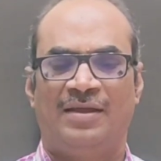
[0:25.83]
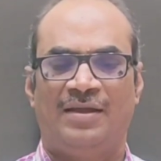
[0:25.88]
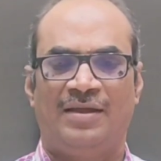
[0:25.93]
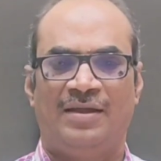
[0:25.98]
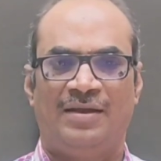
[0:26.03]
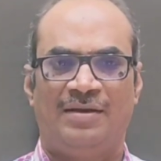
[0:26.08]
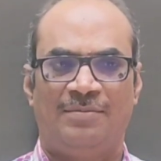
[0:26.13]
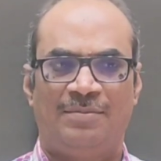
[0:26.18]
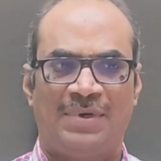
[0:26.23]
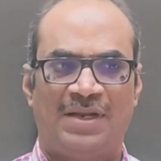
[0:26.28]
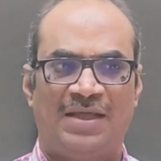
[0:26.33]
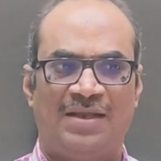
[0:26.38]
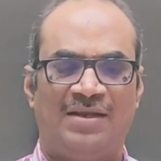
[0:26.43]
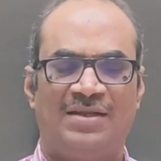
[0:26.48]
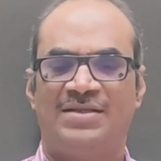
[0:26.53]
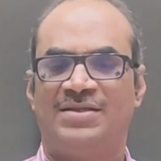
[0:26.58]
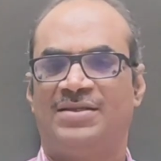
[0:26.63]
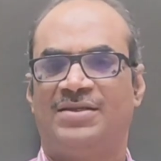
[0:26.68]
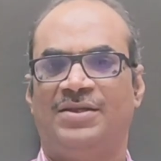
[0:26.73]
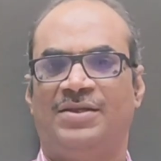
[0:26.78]
In
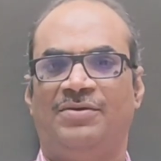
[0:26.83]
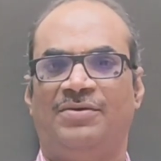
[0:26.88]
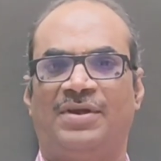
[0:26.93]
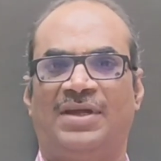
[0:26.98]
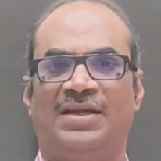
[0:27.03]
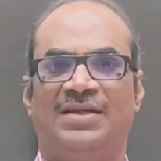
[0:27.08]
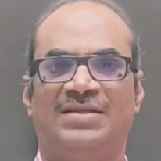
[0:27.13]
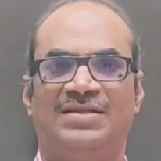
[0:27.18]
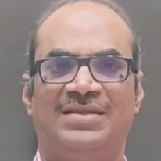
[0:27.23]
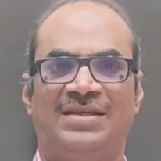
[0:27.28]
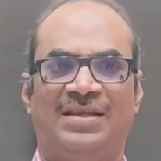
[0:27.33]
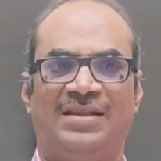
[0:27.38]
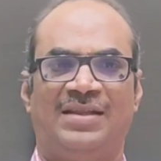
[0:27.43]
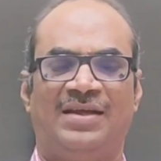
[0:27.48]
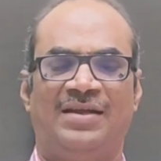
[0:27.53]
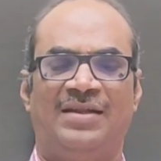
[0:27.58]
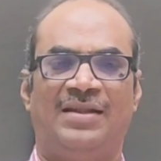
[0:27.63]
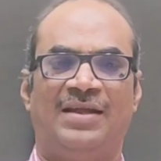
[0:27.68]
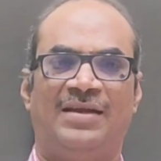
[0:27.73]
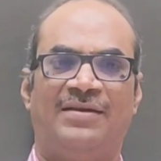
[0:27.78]
playlist, you can see
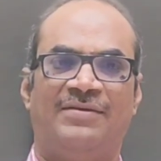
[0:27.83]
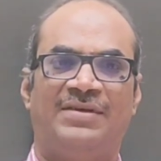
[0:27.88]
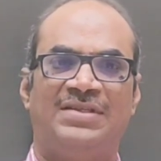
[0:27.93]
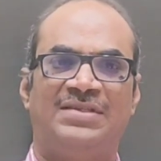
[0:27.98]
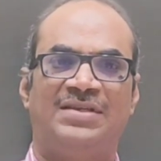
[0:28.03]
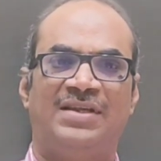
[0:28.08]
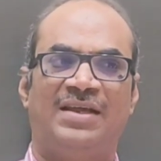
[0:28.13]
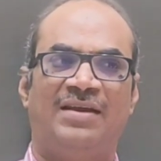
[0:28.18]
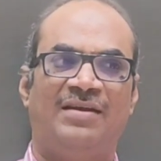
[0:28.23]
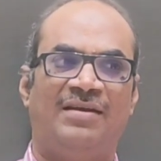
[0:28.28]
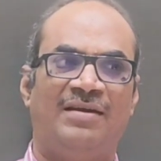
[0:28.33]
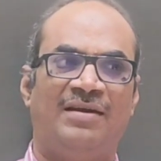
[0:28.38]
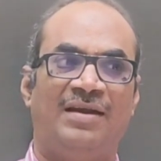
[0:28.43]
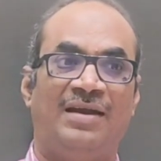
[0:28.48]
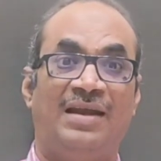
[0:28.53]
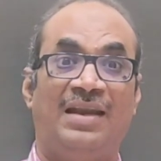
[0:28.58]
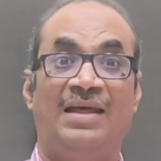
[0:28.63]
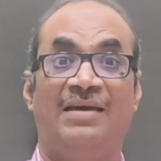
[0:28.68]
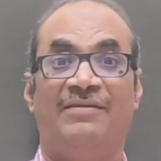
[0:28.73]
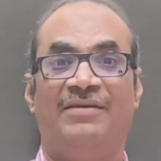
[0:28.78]
that was done
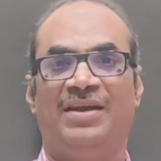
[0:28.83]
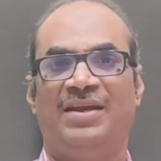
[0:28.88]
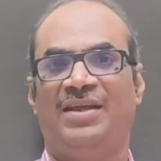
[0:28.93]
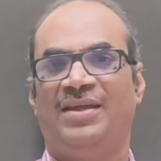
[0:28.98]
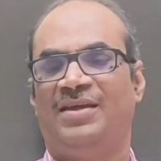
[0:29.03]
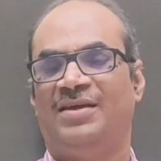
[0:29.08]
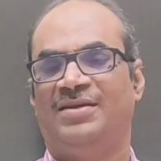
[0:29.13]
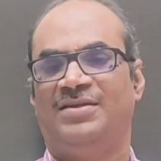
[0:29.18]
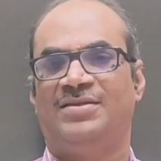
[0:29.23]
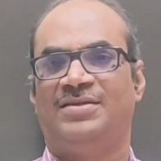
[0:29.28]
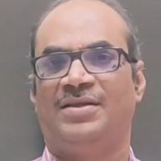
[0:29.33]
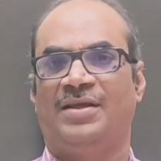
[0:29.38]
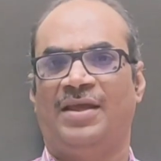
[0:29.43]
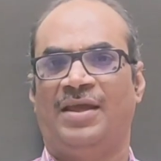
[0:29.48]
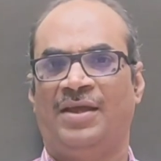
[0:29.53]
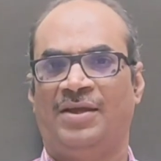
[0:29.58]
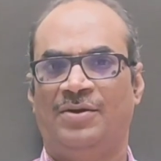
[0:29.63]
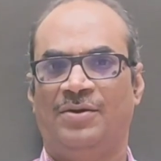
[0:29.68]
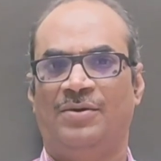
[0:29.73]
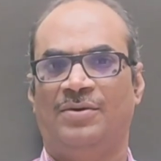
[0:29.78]
11 years
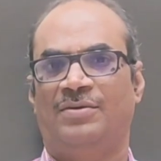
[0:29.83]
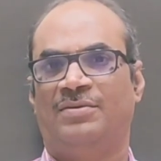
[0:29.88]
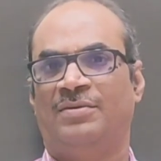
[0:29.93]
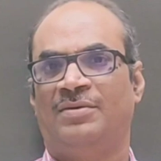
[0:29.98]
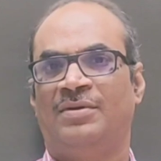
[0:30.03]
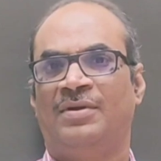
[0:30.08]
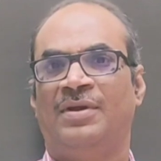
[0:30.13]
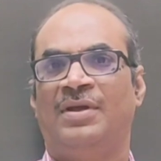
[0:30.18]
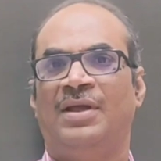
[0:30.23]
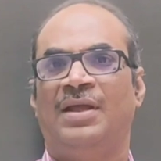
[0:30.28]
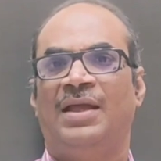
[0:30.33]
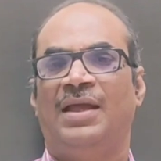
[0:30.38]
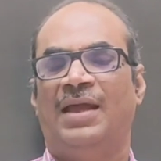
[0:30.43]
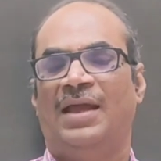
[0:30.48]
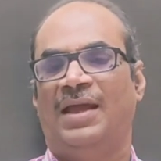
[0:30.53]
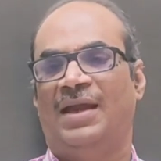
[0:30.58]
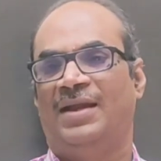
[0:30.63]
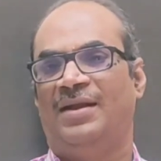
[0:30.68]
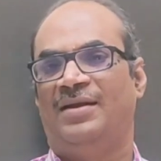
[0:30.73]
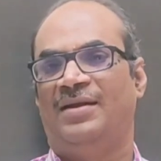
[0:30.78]
ago.
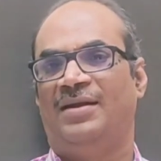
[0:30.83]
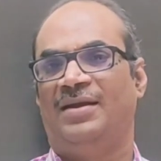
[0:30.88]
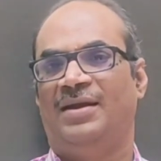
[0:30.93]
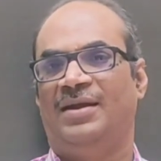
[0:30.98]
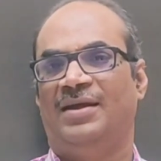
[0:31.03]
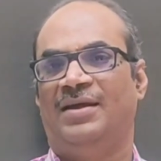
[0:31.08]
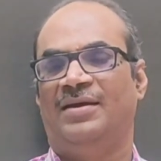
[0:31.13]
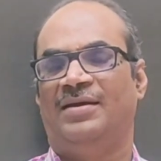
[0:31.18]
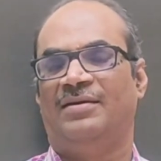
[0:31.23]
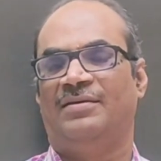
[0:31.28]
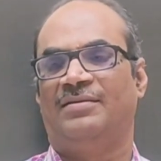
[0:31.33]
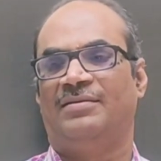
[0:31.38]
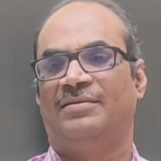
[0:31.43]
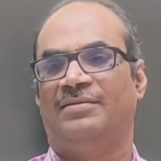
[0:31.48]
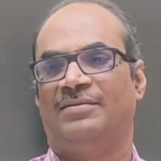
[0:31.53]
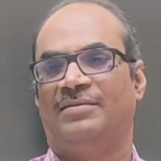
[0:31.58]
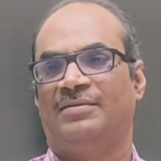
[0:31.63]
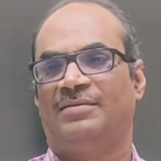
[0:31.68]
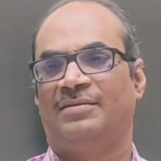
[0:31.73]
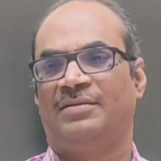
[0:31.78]
And
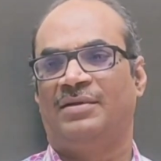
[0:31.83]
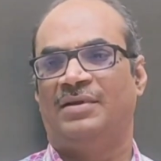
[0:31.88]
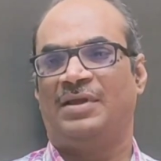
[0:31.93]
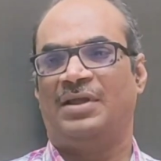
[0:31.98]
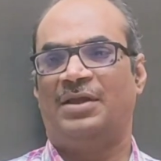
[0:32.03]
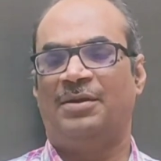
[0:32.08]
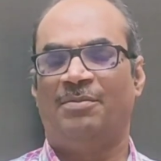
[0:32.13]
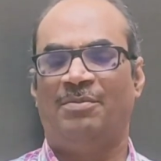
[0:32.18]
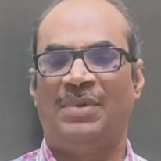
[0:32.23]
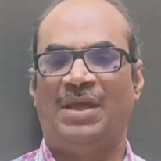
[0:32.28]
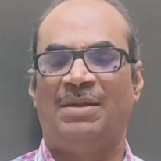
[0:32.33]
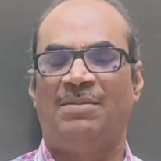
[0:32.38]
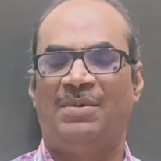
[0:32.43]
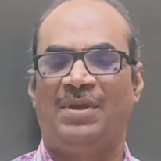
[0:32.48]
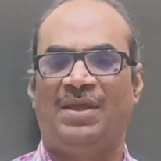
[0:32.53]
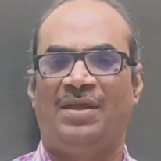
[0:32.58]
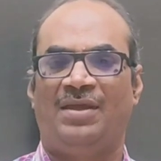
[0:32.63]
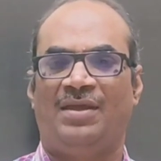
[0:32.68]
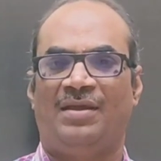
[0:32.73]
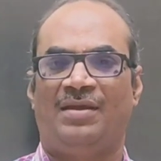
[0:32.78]

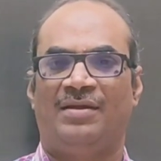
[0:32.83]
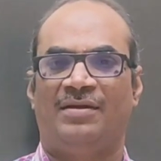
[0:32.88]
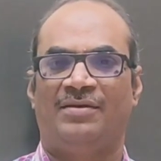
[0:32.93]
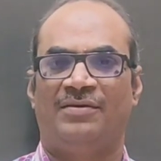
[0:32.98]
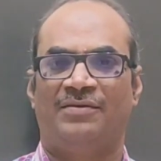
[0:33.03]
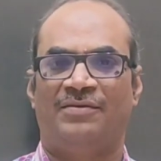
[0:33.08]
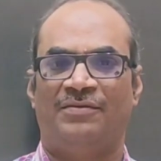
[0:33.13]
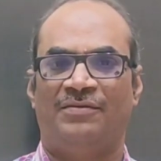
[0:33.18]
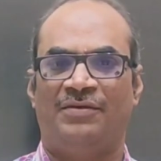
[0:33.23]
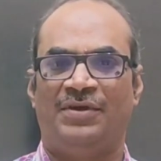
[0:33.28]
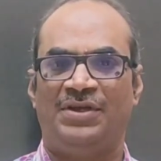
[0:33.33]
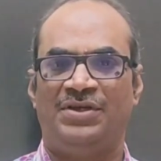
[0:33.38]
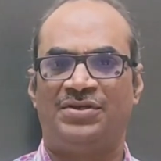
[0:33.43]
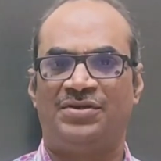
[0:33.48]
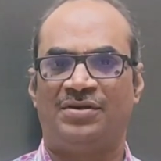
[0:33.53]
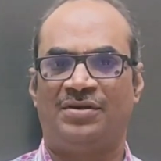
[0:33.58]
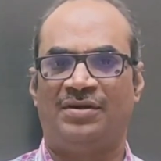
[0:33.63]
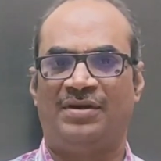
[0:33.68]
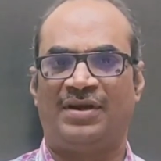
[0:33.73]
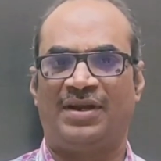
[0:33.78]
maybe we
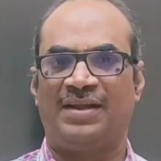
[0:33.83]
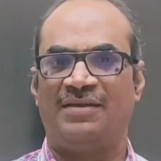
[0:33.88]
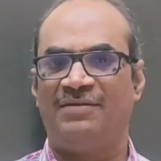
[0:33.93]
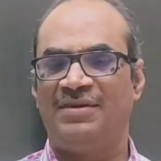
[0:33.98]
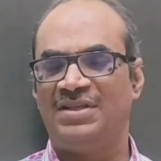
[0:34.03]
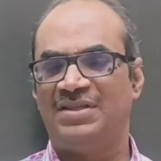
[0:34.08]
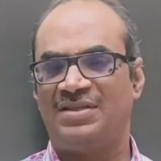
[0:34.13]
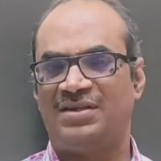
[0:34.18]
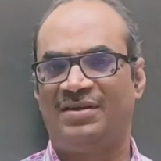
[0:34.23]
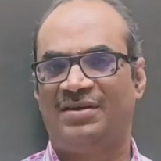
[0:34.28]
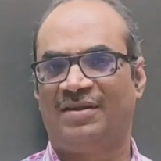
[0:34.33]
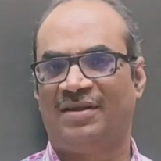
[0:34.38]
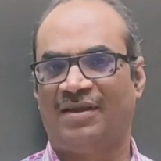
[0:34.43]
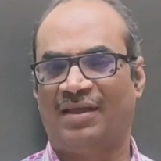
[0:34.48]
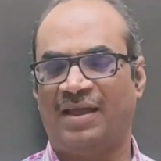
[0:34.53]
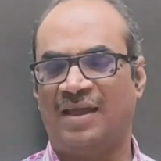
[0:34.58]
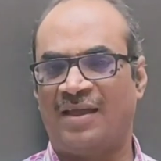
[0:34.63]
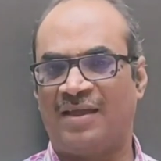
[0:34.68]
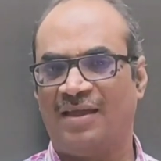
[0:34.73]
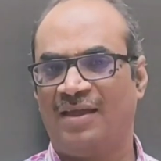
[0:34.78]
should revisit
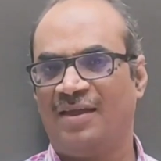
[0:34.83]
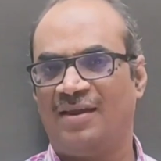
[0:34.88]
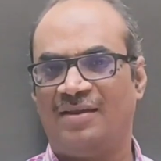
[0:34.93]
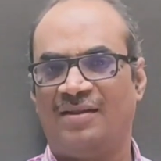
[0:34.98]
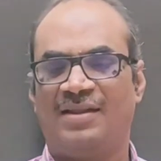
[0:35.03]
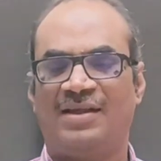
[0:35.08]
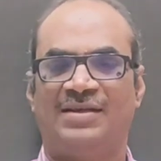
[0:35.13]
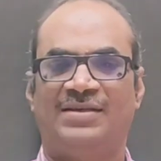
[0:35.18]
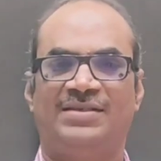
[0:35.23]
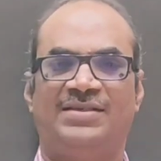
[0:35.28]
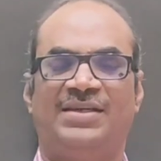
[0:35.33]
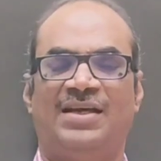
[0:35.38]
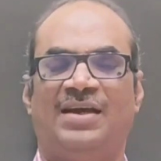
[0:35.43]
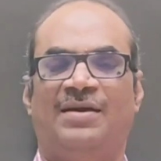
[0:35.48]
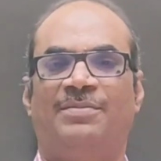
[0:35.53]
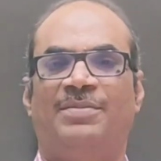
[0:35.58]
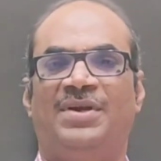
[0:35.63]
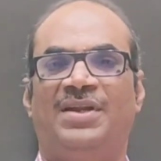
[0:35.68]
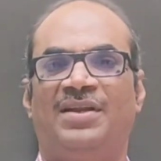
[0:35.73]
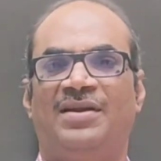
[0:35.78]
again that
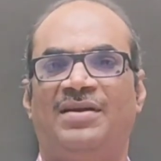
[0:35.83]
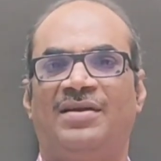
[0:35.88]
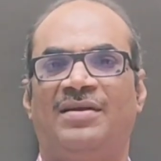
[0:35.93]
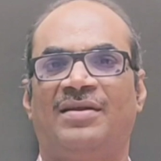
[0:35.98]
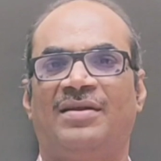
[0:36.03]
chapter,